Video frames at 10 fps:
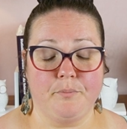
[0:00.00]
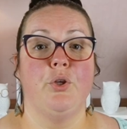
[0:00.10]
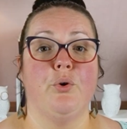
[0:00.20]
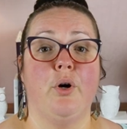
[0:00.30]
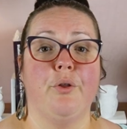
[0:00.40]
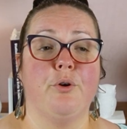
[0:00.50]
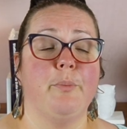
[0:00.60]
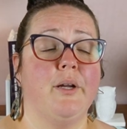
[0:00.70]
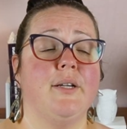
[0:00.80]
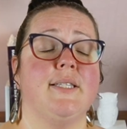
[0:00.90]
You'll go through
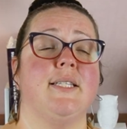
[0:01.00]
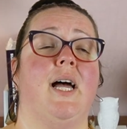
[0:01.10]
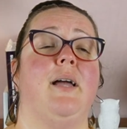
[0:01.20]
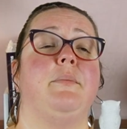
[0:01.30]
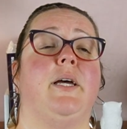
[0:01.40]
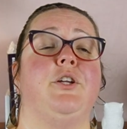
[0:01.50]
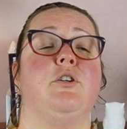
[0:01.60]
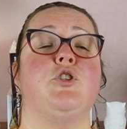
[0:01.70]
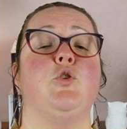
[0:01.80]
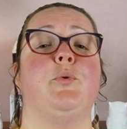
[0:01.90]
periods of time that
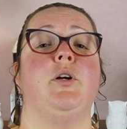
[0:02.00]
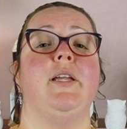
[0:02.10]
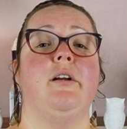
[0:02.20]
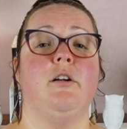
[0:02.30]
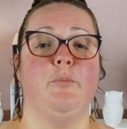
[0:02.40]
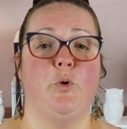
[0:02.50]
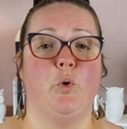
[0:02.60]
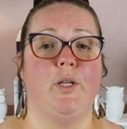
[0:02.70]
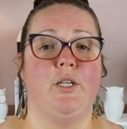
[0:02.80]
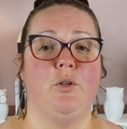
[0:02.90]
you're super
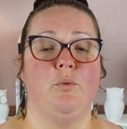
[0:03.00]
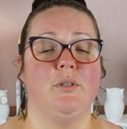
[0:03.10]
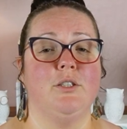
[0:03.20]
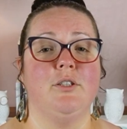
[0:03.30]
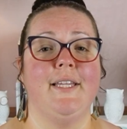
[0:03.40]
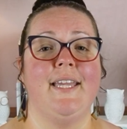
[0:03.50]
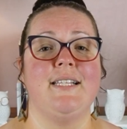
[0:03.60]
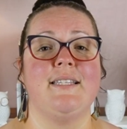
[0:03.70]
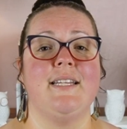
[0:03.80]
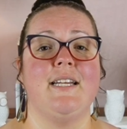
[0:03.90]
irritable and you literally
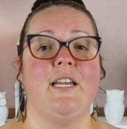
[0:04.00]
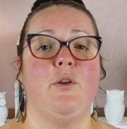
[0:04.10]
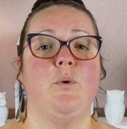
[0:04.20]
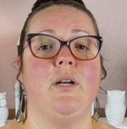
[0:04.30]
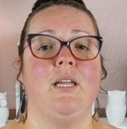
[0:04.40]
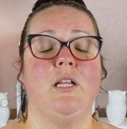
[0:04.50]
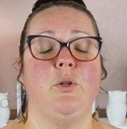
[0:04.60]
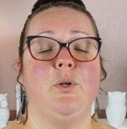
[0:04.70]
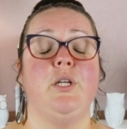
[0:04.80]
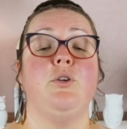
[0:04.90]
can't stand anyone,
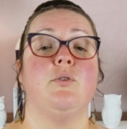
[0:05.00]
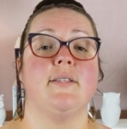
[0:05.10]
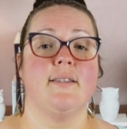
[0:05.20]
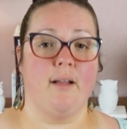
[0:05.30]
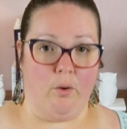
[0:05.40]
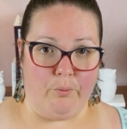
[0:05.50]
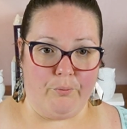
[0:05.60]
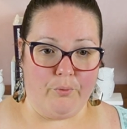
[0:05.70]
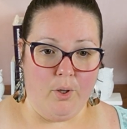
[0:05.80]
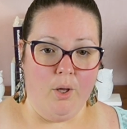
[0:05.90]
including yourself.